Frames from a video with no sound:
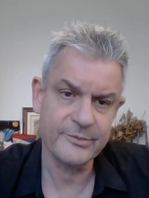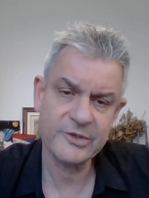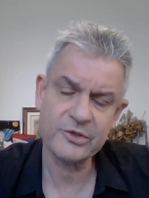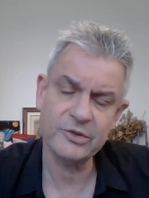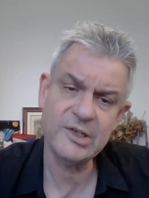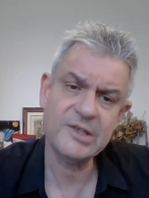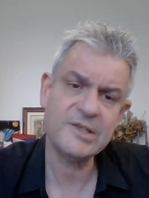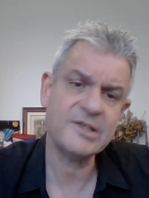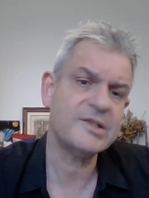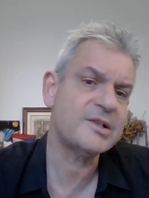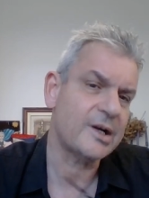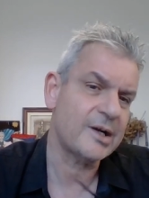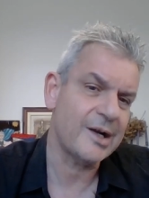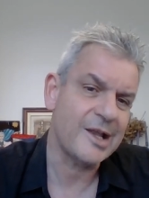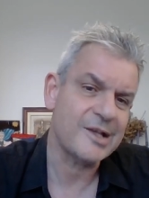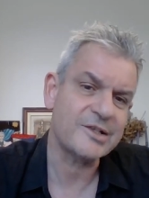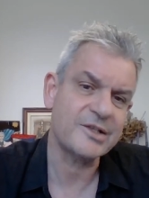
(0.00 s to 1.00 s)
So this is a
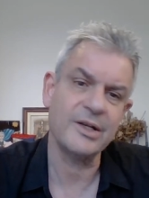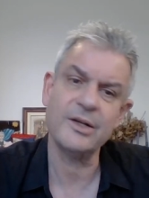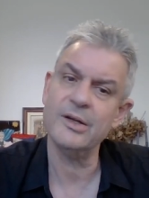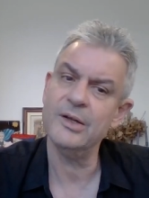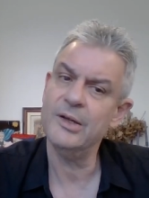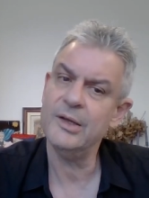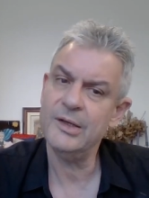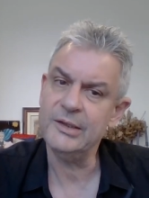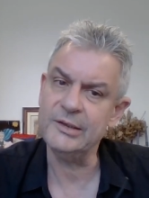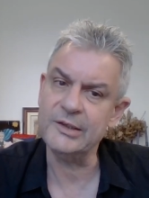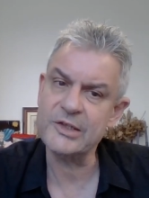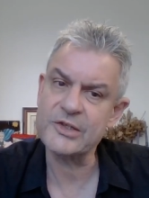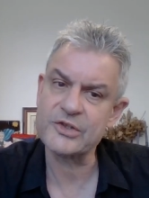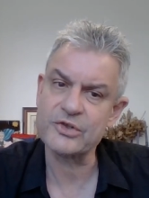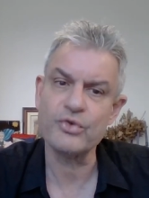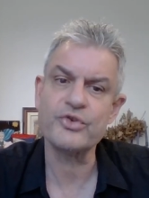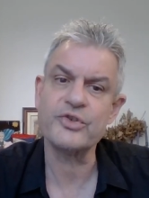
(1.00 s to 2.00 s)
classic
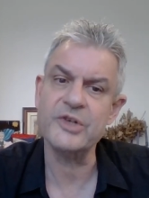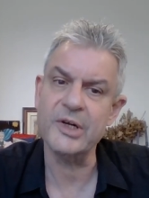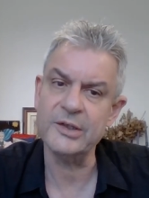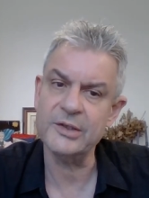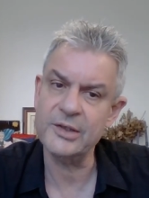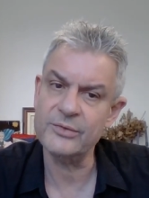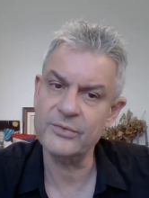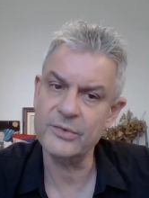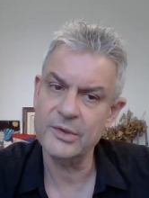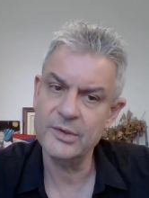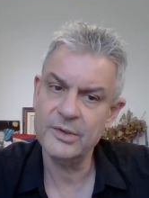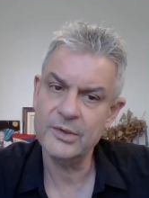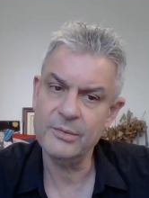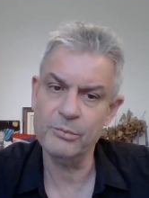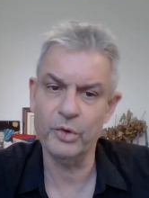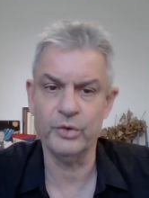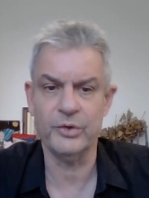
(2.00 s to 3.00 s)
dissociative
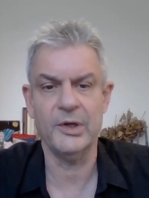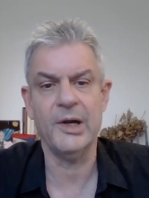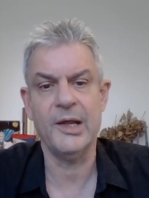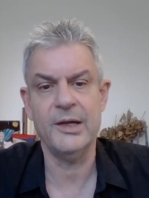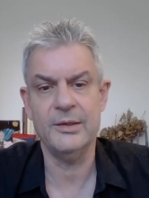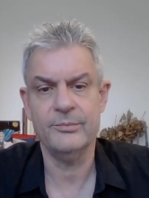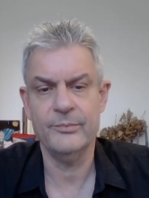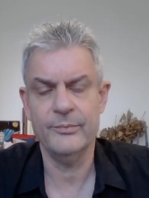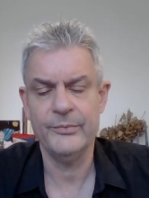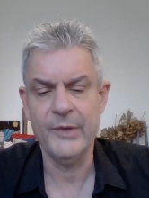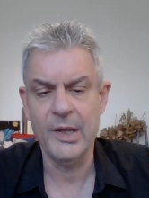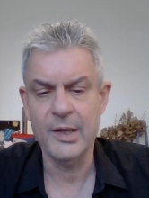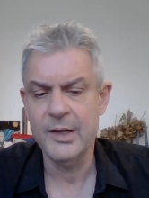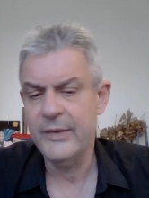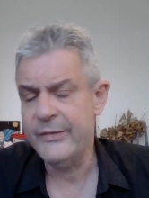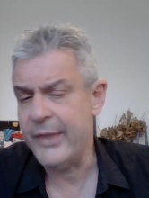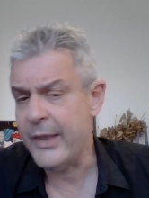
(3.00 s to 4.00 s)
borderline.
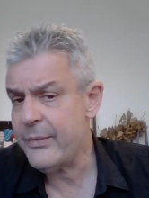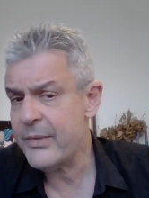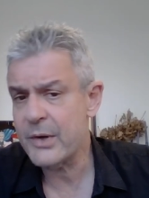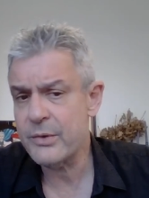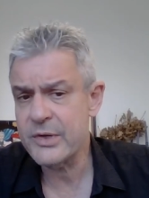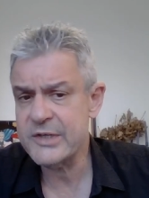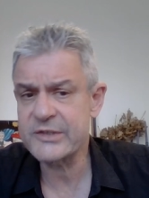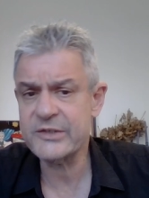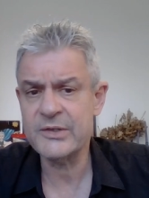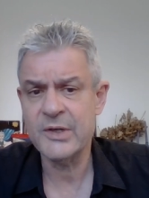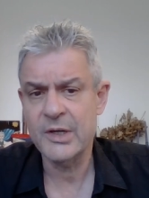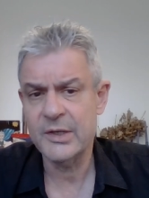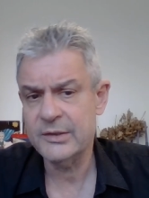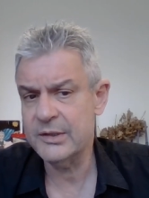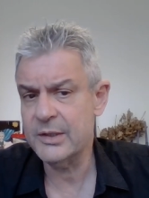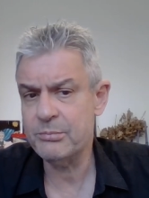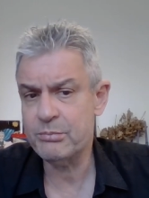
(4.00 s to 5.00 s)
Then there is
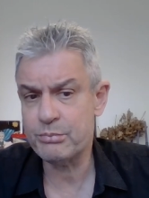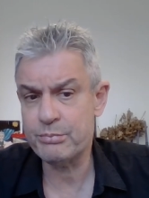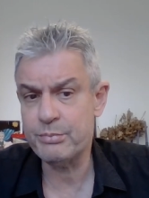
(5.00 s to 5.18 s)
the